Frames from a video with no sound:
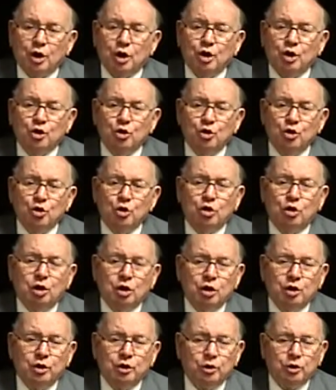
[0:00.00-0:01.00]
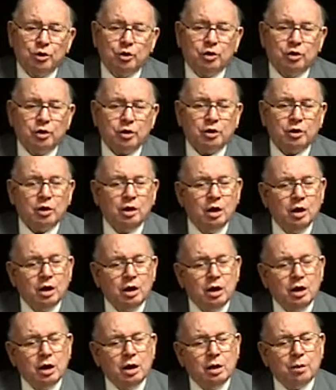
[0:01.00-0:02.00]
You could
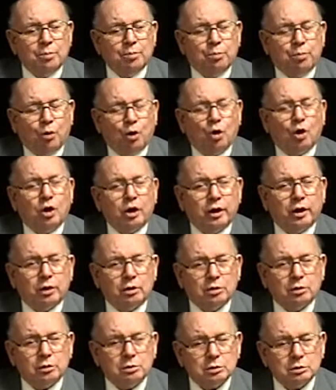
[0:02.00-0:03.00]
boil